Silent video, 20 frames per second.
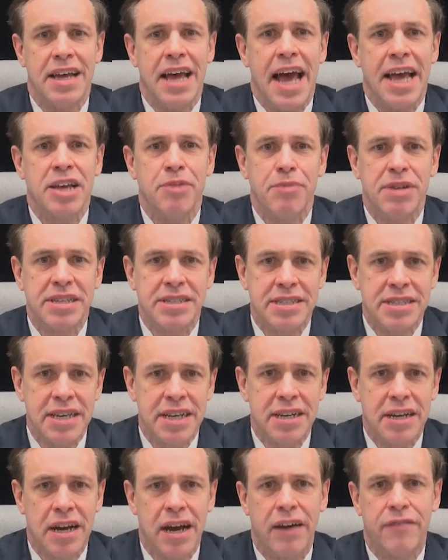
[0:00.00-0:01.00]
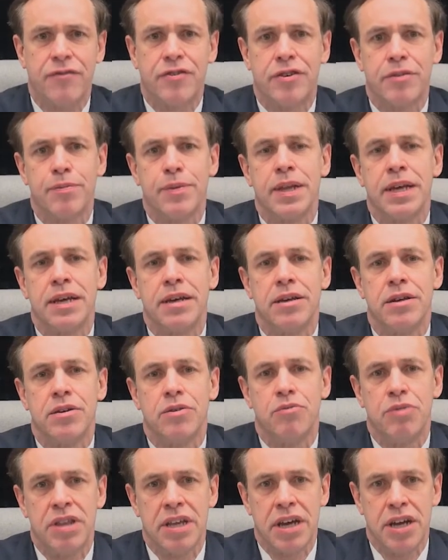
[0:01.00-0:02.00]
and you must sit comfortably
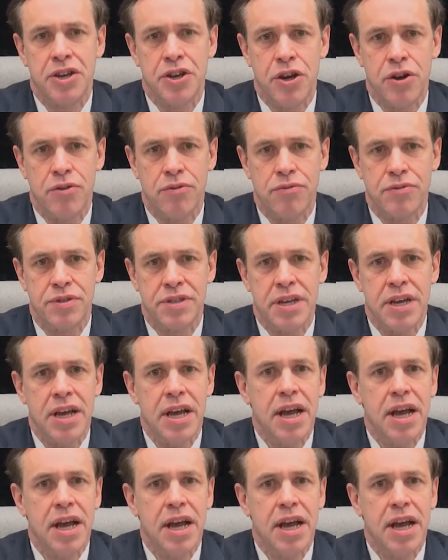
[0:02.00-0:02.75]
with the unknowns.